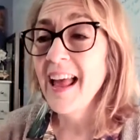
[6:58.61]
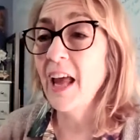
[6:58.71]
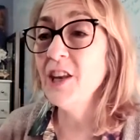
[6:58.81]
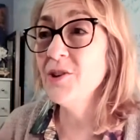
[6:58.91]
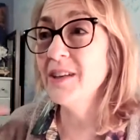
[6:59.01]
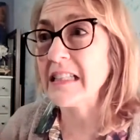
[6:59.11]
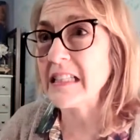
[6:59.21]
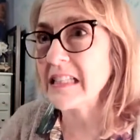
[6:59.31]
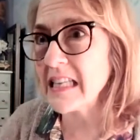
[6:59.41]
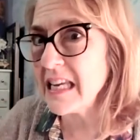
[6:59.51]
and you could
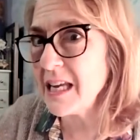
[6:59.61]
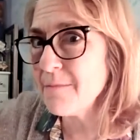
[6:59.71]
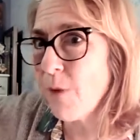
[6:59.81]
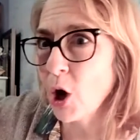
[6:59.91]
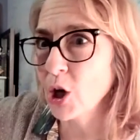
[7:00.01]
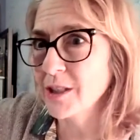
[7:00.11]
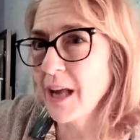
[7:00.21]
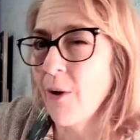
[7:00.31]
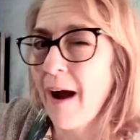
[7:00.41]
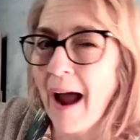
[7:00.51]
see marks
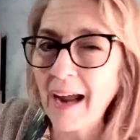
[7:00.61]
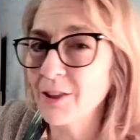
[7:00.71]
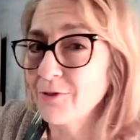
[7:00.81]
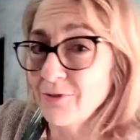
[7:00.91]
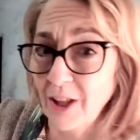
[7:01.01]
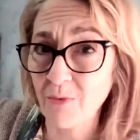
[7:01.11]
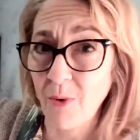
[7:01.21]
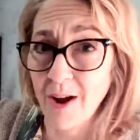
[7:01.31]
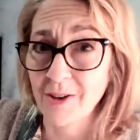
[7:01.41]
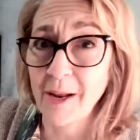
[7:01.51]
how high the
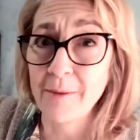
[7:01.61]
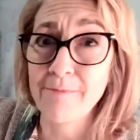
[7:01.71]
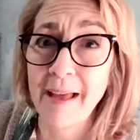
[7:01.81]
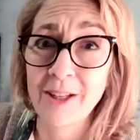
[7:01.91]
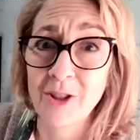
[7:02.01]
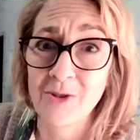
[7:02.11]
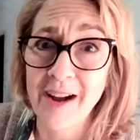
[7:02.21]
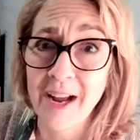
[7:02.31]
floodwater had been in their